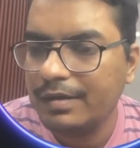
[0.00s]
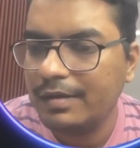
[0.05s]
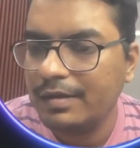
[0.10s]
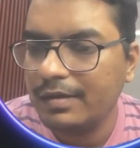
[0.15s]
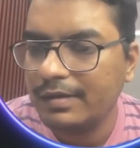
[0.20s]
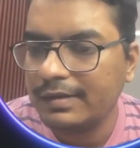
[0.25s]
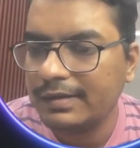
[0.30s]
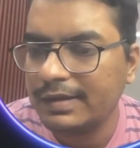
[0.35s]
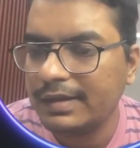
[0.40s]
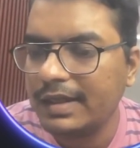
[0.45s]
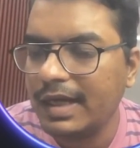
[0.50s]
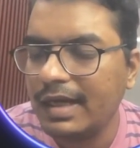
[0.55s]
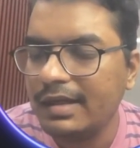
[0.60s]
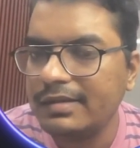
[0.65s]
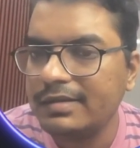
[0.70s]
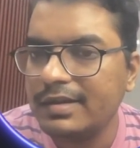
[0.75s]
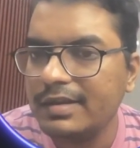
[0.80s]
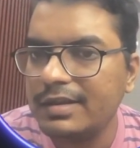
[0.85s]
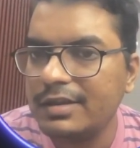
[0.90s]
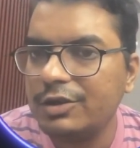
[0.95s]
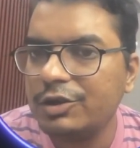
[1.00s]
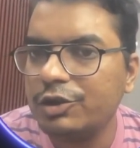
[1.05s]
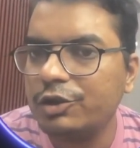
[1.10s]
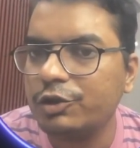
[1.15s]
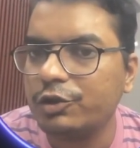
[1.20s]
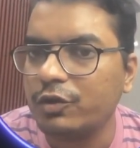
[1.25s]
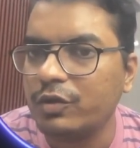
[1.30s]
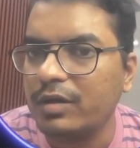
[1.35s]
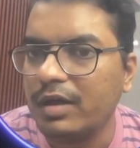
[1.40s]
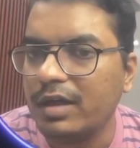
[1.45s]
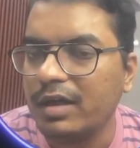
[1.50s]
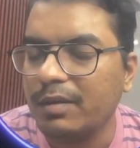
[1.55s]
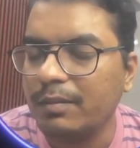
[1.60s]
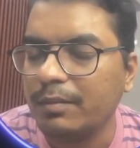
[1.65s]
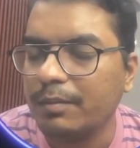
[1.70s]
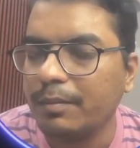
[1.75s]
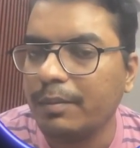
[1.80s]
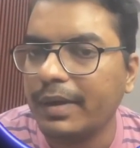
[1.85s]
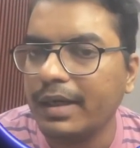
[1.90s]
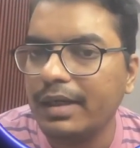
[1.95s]
here the answer is 2,
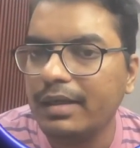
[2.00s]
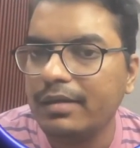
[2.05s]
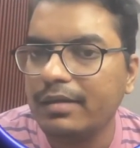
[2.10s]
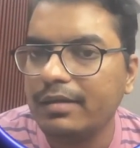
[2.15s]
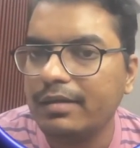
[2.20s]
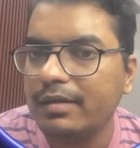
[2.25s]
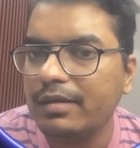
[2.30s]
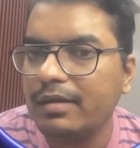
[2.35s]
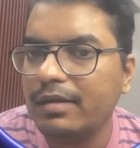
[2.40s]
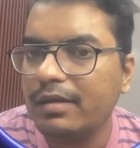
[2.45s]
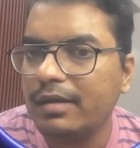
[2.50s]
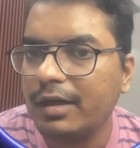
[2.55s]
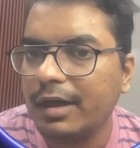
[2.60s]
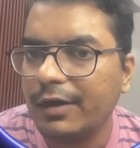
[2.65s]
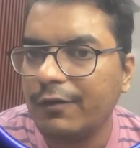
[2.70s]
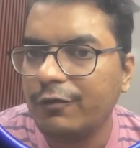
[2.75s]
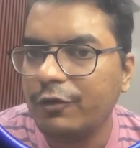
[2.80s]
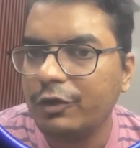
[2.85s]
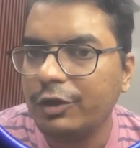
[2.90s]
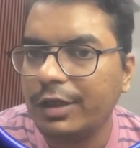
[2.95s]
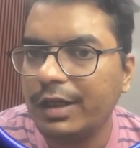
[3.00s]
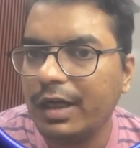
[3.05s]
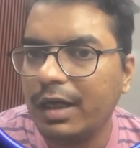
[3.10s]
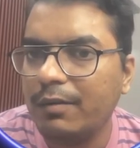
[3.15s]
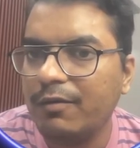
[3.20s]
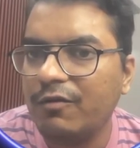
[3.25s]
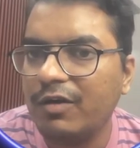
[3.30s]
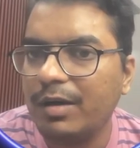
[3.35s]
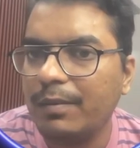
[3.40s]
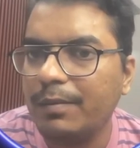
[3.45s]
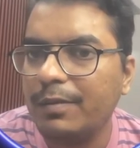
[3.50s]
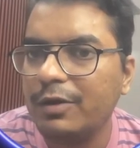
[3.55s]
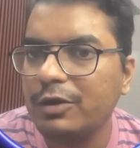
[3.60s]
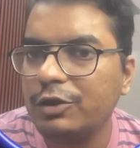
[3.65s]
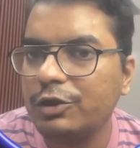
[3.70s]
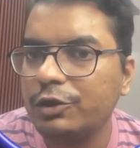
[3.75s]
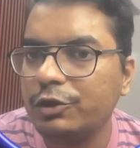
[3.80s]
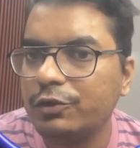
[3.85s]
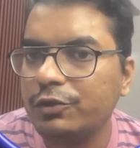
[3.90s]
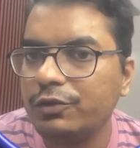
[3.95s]
but if you take a 1
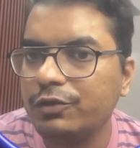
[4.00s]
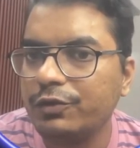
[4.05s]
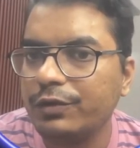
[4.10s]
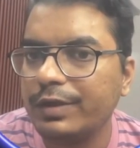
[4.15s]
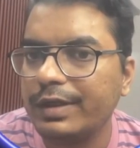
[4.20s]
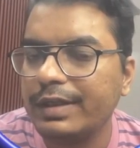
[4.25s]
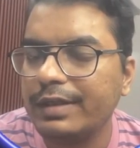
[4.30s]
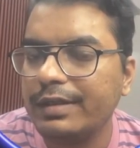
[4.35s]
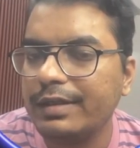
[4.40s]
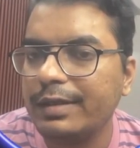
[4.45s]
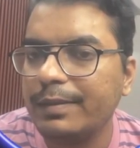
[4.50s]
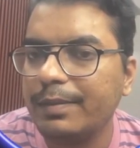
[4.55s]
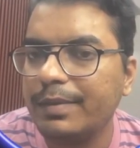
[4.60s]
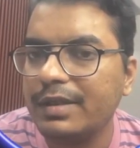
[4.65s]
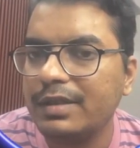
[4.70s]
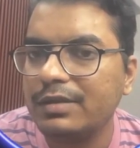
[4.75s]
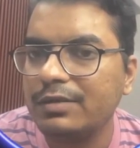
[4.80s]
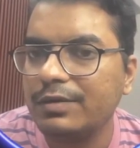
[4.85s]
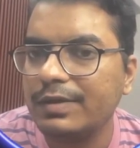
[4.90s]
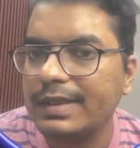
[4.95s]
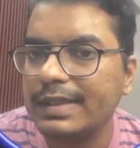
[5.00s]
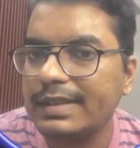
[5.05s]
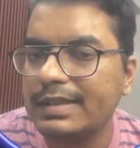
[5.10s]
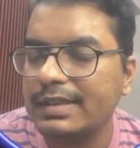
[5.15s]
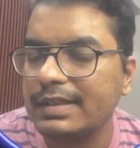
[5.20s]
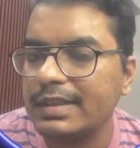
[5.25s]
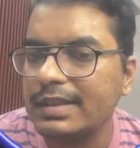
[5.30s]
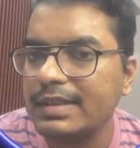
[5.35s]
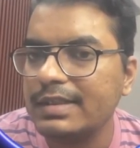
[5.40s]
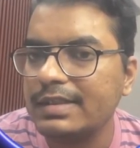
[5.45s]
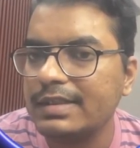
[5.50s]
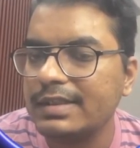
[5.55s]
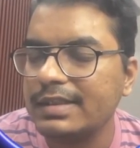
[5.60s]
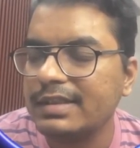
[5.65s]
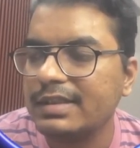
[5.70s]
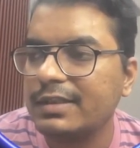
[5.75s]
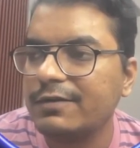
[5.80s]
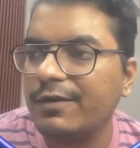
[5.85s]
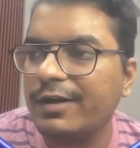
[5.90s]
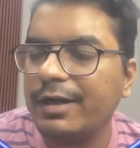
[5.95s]
plus 2 is 3, 3 plus 3 is 6,
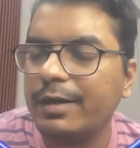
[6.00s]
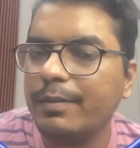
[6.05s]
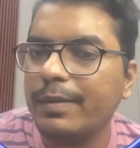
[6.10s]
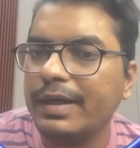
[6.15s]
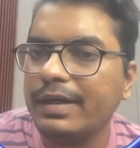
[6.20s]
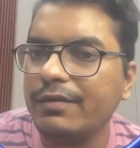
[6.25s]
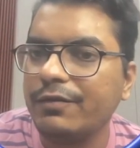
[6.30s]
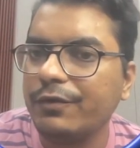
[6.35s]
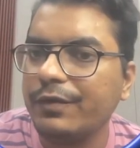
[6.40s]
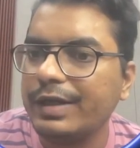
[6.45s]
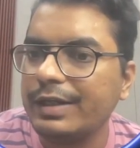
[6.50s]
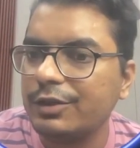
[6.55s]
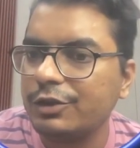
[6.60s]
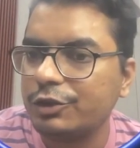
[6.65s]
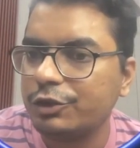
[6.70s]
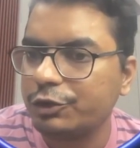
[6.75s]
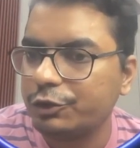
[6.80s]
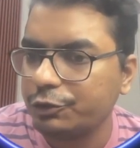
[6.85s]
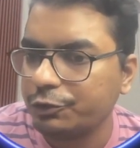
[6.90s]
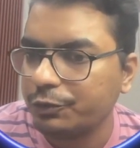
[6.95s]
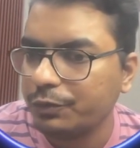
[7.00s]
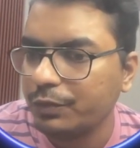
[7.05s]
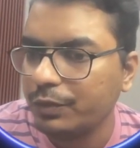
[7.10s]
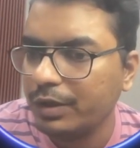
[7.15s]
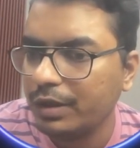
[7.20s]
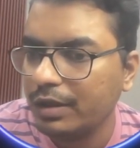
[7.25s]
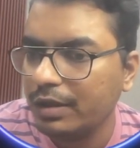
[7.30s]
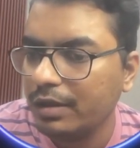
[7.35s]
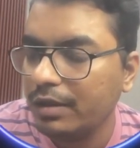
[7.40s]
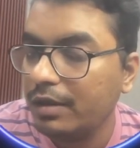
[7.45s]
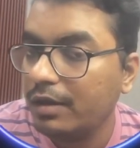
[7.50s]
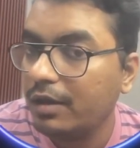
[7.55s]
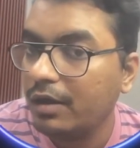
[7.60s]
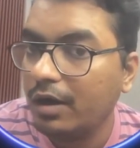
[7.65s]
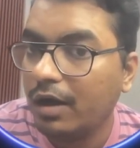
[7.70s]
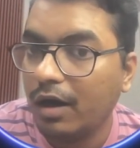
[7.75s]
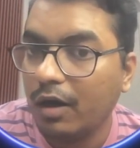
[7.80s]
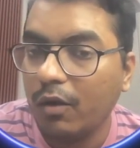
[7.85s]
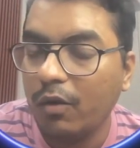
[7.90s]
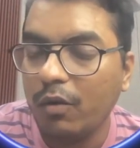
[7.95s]
6 divided by 3 is 2.
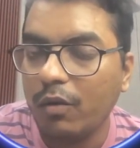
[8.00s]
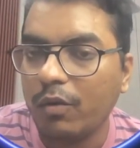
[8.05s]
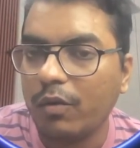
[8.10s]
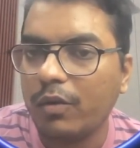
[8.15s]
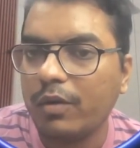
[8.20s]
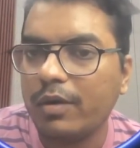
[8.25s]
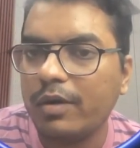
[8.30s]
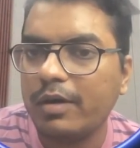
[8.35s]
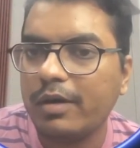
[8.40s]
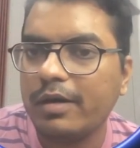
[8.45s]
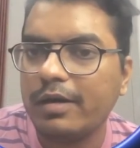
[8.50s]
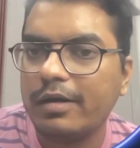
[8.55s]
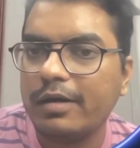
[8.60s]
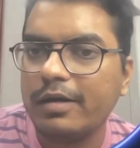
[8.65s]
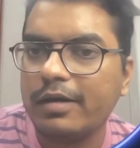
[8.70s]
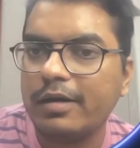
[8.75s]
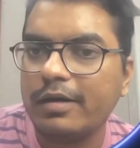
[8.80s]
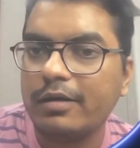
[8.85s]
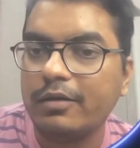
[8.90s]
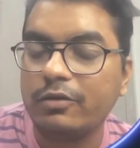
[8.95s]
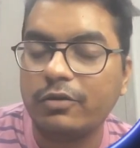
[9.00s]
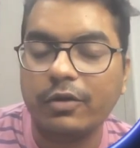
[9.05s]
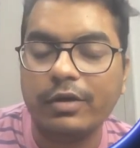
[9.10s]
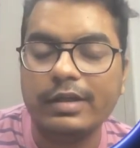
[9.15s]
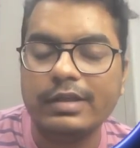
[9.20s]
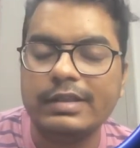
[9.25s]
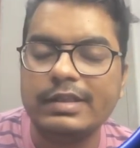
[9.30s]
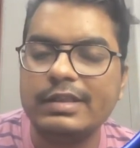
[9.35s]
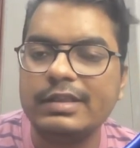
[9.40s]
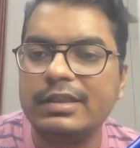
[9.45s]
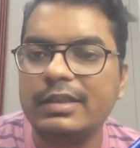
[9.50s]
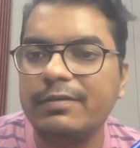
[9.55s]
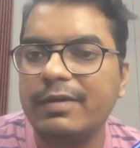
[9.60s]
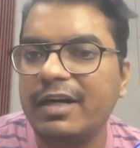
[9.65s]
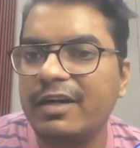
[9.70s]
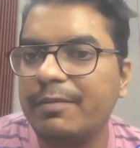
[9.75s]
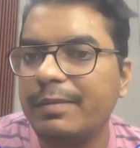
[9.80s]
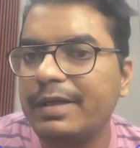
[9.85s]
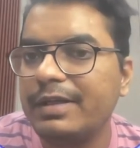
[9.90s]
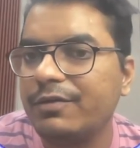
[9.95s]
Oh sorry, 6
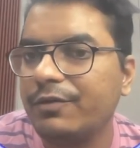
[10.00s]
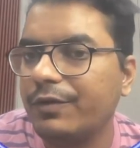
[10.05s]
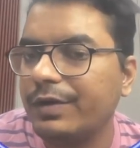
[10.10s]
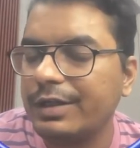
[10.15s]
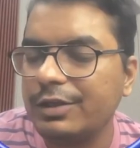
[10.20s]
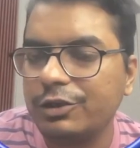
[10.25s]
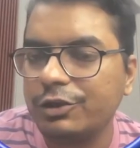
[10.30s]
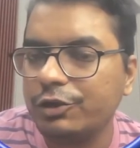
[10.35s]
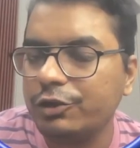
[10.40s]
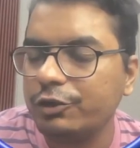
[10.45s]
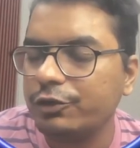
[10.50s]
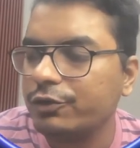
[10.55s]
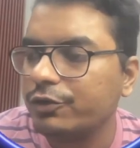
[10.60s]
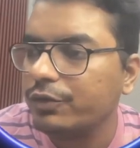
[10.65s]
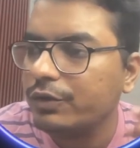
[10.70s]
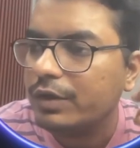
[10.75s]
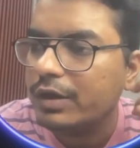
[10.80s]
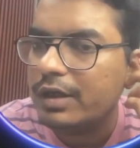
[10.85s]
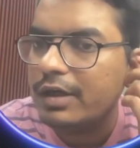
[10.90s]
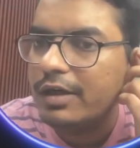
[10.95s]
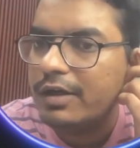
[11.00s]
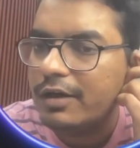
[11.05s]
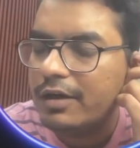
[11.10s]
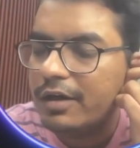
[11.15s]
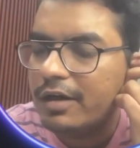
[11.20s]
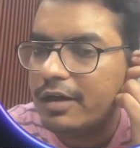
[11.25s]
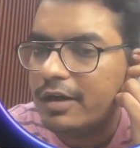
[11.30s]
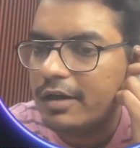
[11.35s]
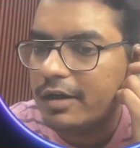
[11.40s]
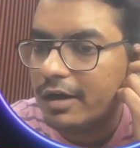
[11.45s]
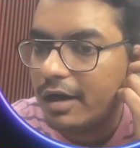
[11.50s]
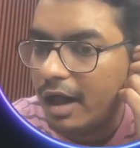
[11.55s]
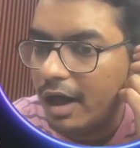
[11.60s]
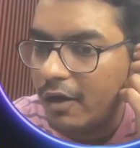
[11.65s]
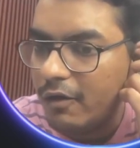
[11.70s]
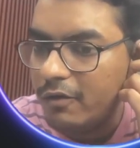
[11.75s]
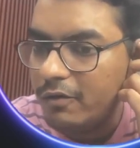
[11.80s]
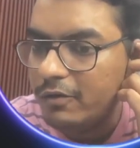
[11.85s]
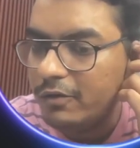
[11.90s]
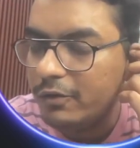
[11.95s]
divided by 3 is 2.
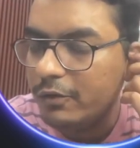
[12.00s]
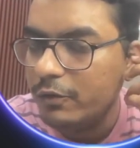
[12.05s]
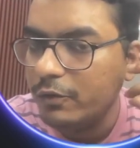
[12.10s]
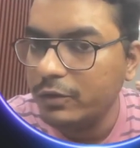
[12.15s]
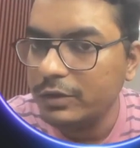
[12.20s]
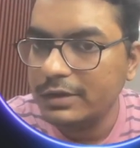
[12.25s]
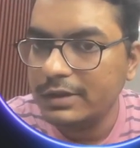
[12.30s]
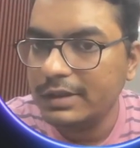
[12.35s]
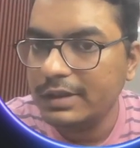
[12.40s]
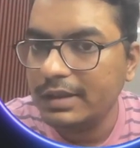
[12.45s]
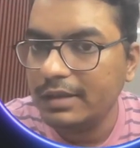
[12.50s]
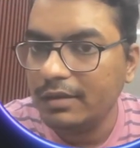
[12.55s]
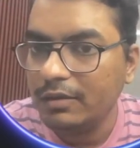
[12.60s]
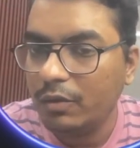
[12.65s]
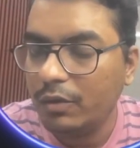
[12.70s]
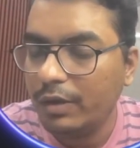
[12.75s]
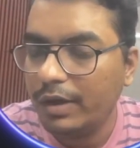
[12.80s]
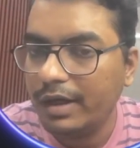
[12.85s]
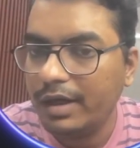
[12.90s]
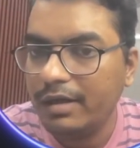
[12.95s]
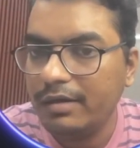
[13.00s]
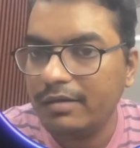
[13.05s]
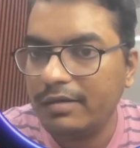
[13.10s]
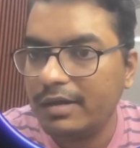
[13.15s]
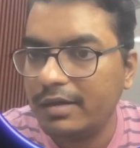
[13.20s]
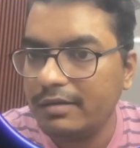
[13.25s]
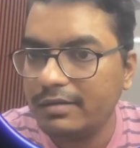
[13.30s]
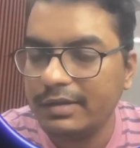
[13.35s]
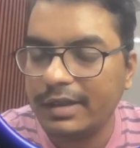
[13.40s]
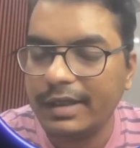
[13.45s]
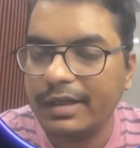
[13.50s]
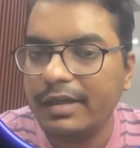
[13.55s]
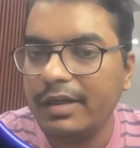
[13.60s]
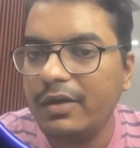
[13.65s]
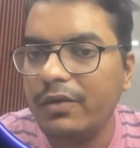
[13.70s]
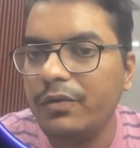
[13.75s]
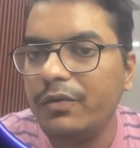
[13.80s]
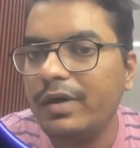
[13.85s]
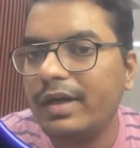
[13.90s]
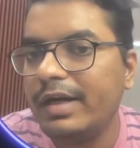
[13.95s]
Now you could see, okay, suddenly
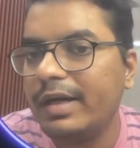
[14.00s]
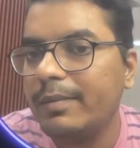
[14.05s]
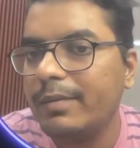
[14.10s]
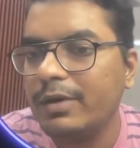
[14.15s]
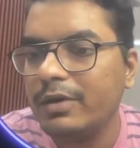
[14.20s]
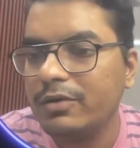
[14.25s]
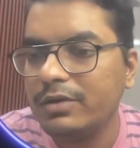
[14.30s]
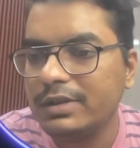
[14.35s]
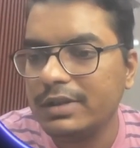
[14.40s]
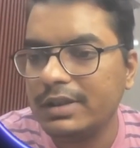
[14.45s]
you are able to see